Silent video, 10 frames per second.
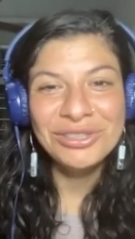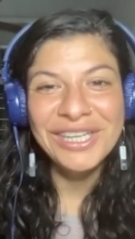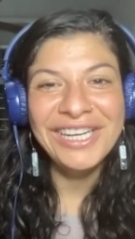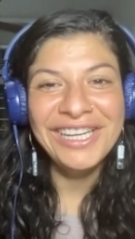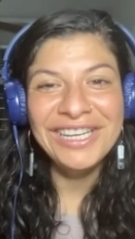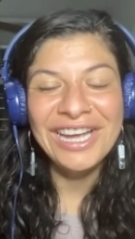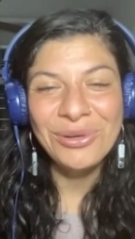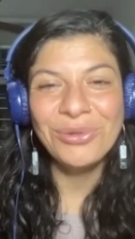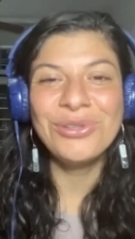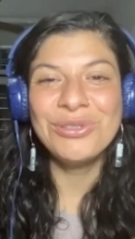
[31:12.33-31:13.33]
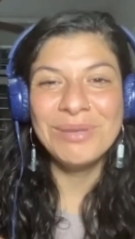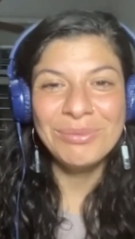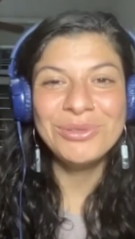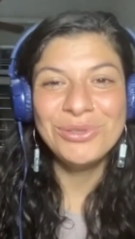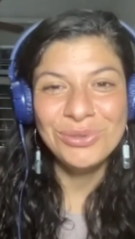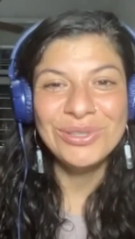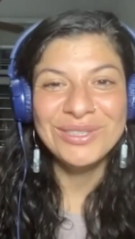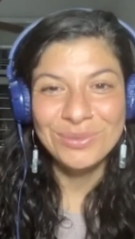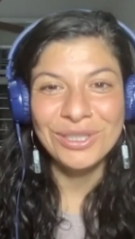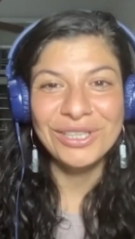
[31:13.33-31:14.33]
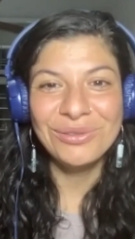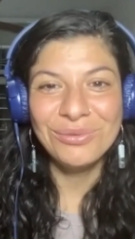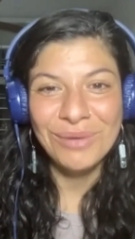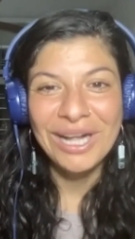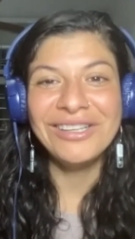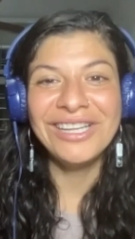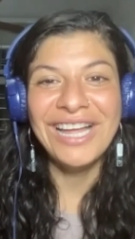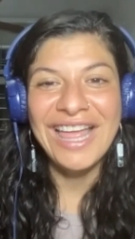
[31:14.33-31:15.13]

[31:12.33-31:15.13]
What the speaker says: training in order to be able to do this work well.